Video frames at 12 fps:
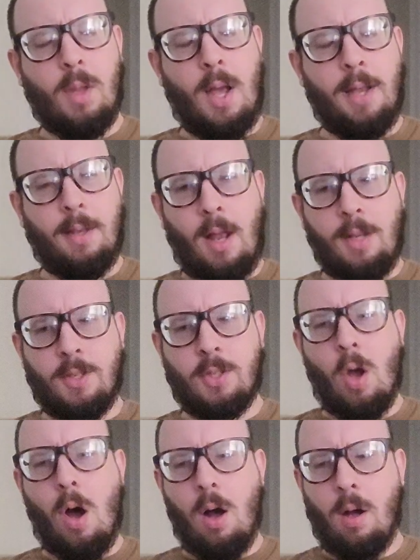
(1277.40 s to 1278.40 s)
I
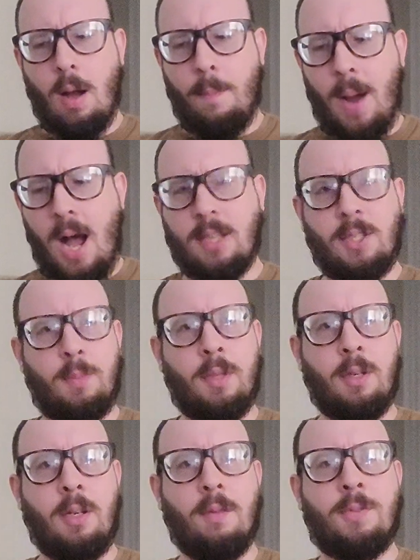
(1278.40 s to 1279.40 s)
saw a
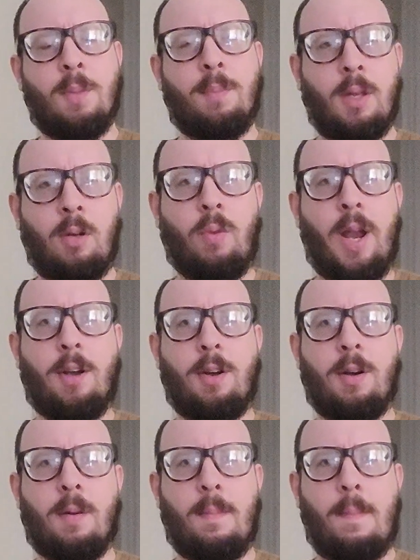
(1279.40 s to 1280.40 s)
possibility of something
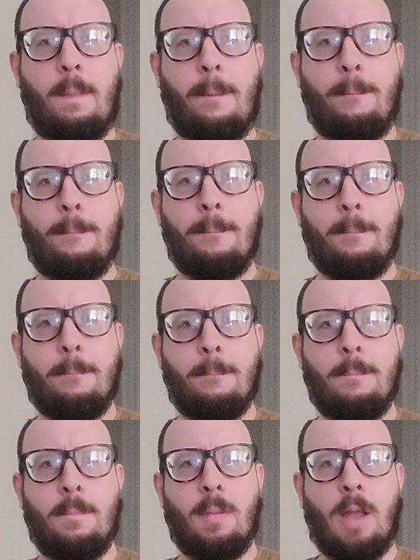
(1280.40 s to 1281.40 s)
grander.
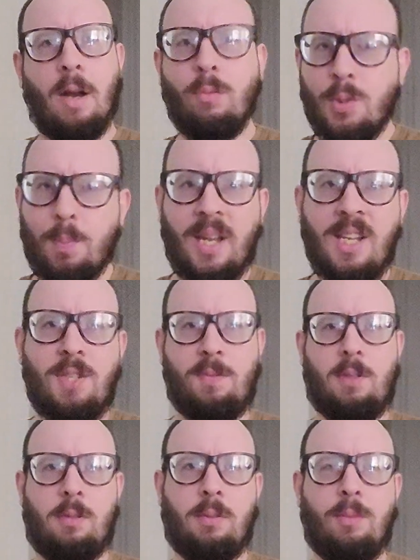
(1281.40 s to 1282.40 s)
And it was
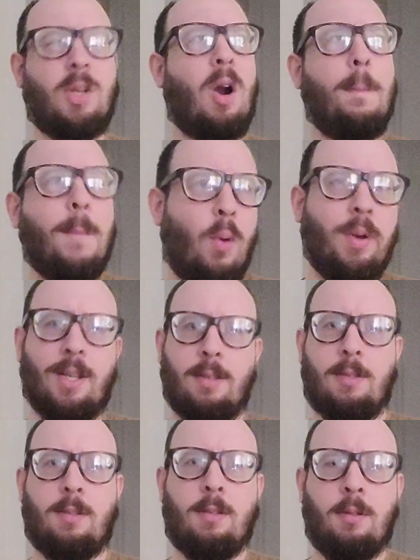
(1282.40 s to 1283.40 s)
peaceful. It was
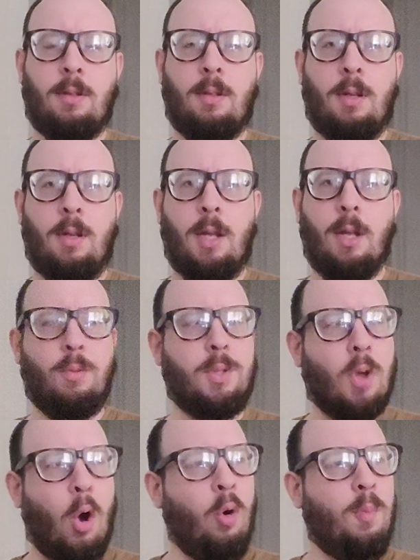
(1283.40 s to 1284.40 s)
harmonious. It
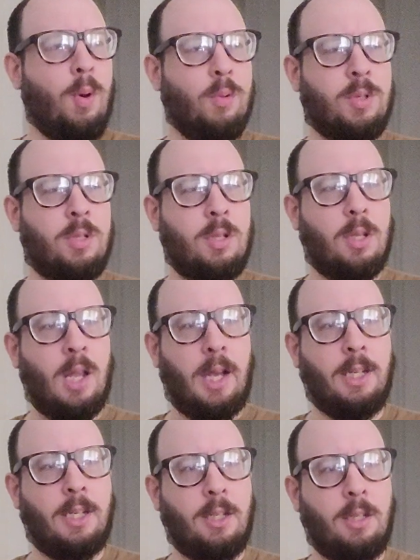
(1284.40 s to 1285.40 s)
was almost
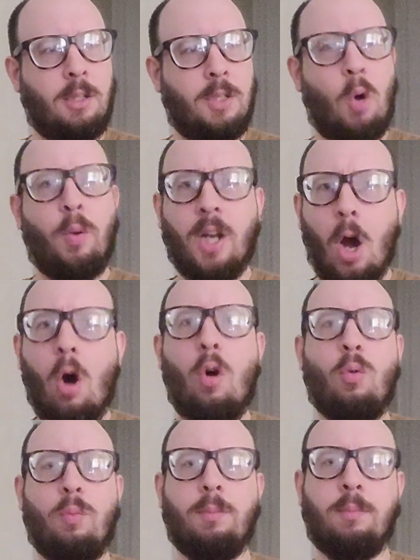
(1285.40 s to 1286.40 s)
like going
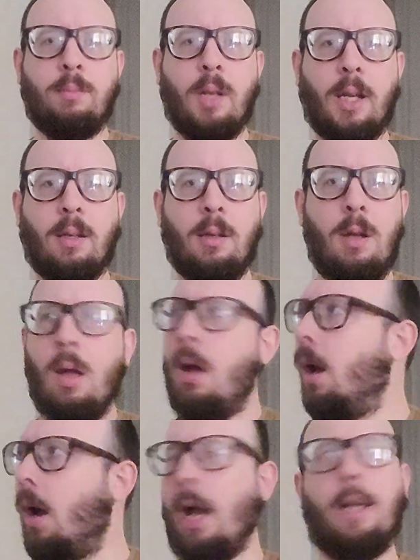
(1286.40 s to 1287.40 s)
home. Like,
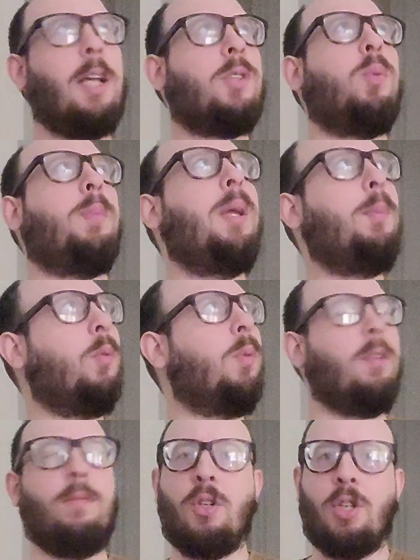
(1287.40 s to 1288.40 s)
I guess what people would
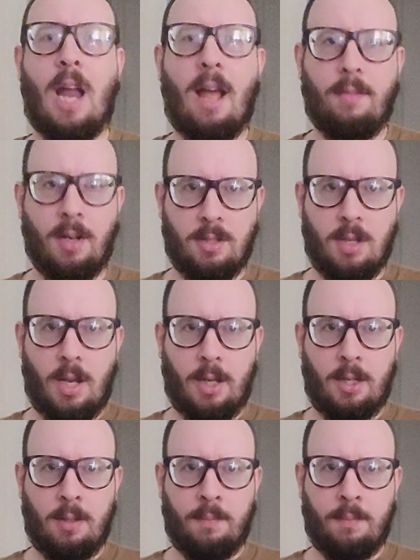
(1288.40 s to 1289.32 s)
envision heaven is like.